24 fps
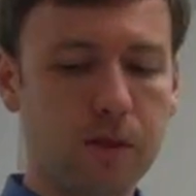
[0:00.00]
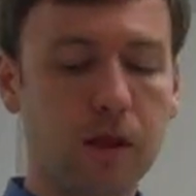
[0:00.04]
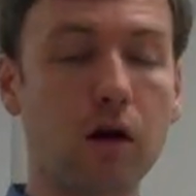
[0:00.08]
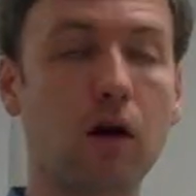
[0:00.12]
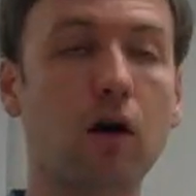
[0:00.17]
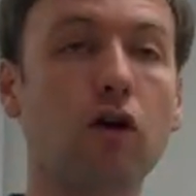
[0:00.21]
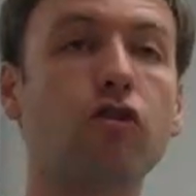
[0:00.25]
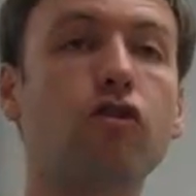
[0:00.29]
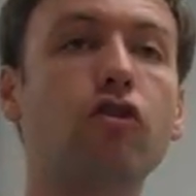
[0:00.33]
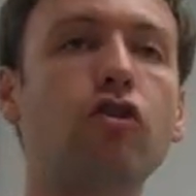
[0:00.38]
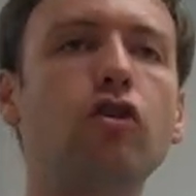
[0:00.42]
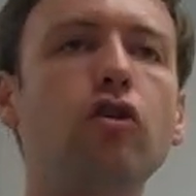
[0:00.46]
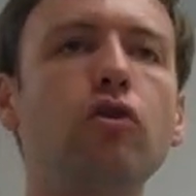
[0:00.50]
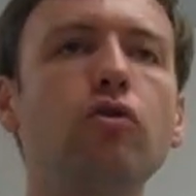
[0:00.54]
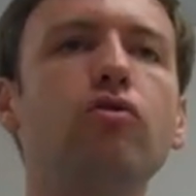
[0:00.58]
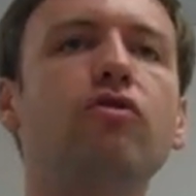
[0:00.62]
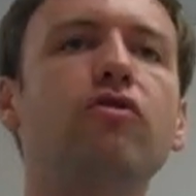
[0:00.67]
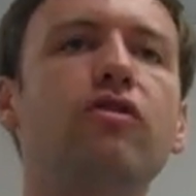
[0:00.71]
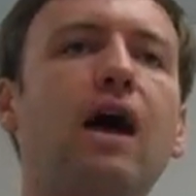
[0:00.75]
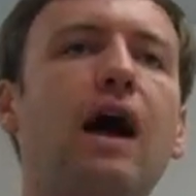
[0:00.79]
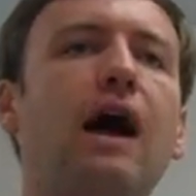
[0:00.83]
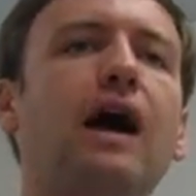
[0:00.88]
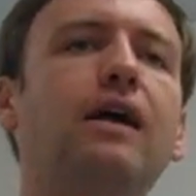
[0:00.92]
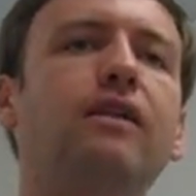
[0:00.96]
there are two
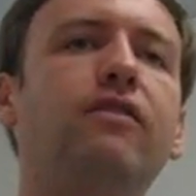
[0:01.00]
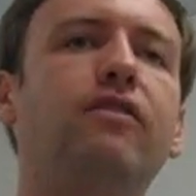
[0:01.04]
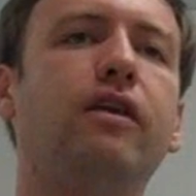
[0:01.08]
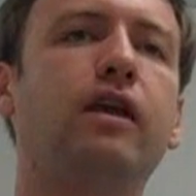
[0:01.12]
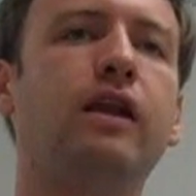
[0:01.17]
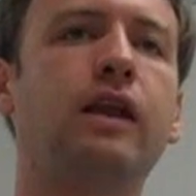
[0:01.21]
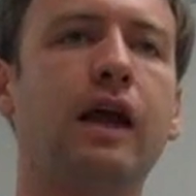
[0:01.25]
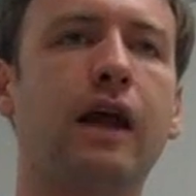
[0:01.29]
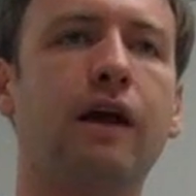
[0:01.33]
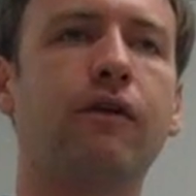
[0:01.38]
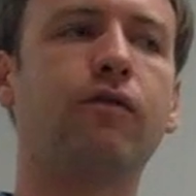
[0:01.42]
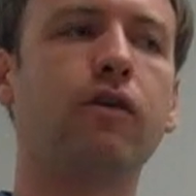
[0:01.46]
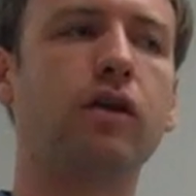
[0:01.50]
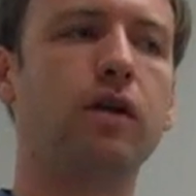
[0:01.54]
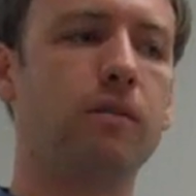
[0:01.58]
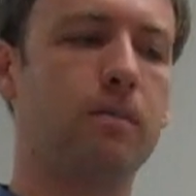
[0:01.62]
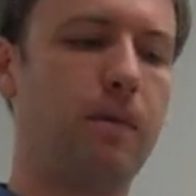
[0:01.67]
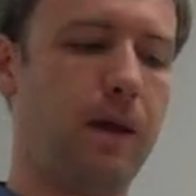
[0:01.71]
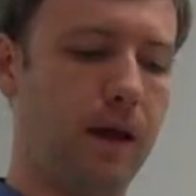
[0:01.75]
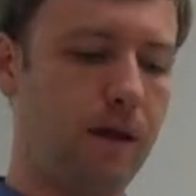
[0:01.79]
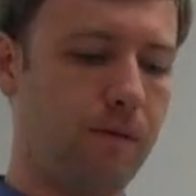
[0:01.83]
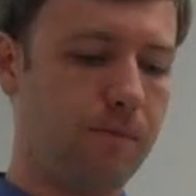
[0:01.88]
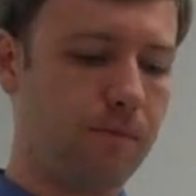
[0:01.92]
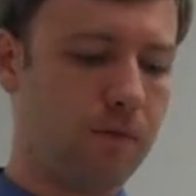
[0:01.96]
sides in every
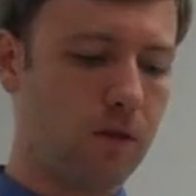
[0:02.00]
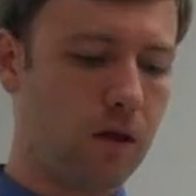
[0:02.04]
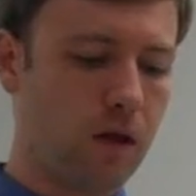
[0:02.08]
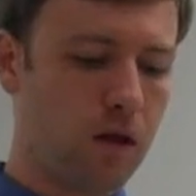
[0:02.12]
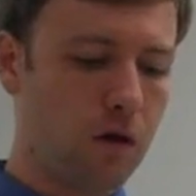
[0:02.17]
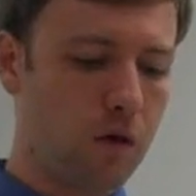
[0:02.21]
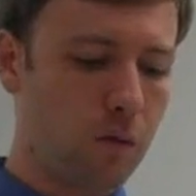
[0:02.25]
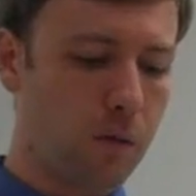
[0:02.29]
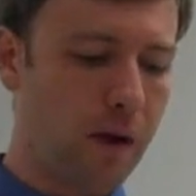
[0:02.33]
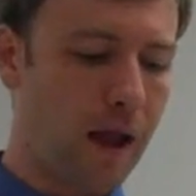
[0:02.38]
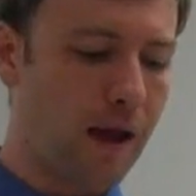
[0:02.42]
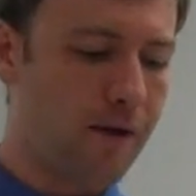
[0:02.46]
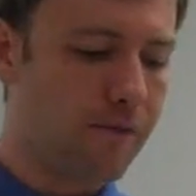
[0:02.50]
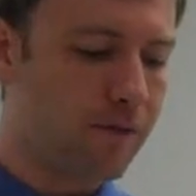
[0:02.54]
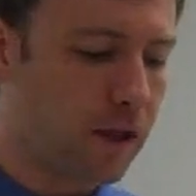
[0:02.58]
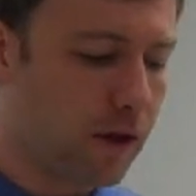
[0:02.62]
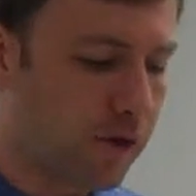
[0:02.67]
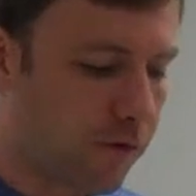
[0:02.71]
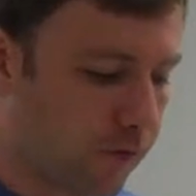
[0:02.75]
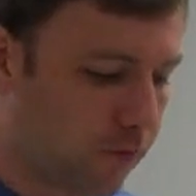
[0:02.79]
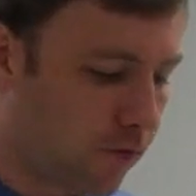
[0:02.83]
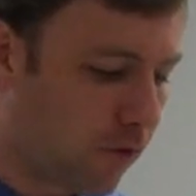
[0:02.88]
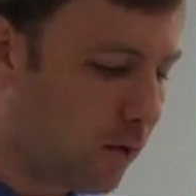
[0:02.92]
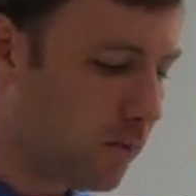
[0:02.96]
debate. We have the
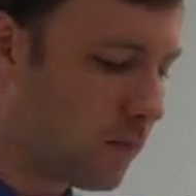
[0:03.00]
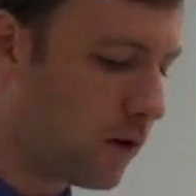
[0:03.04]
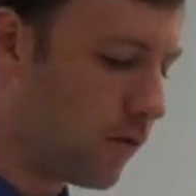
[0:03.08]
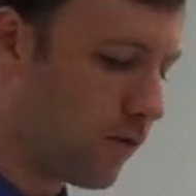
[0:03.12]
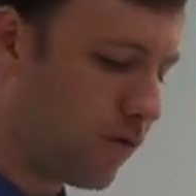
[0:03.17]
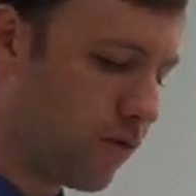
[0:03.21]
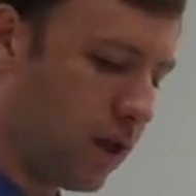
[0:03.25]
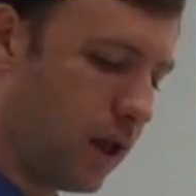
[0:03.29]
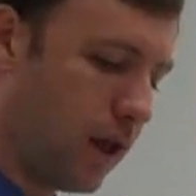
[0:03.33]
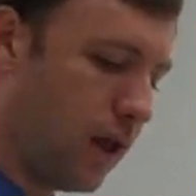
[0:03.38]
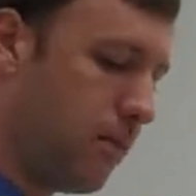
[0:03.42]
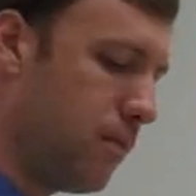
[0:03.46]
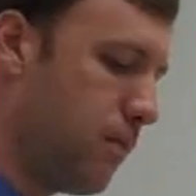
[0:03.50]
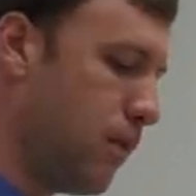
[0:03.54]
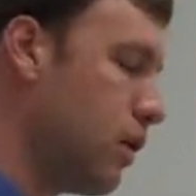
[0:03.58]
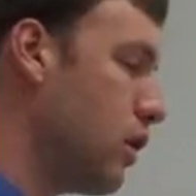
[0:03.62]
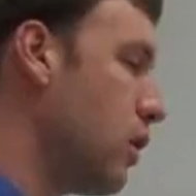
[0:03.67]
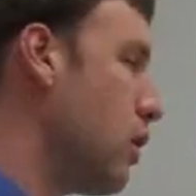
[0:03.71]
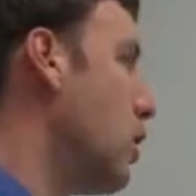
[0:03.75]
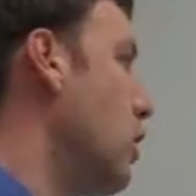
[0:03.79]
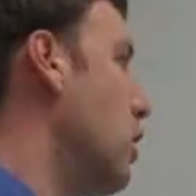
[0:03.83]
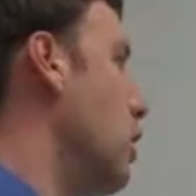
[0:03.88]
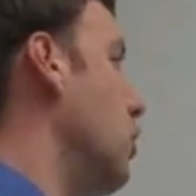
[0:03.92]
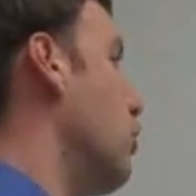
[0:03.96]
affirmative team,
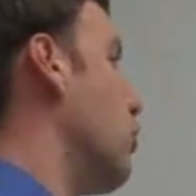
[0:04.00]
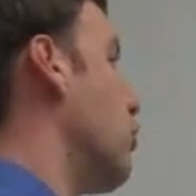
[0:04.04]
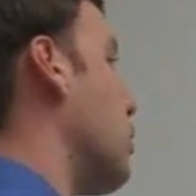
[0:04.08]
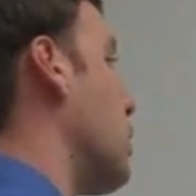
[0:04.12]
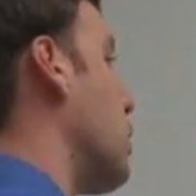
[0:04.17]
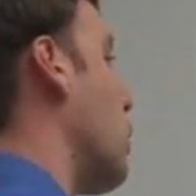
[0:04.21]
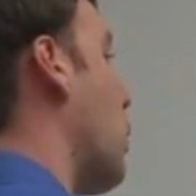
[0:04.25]
who's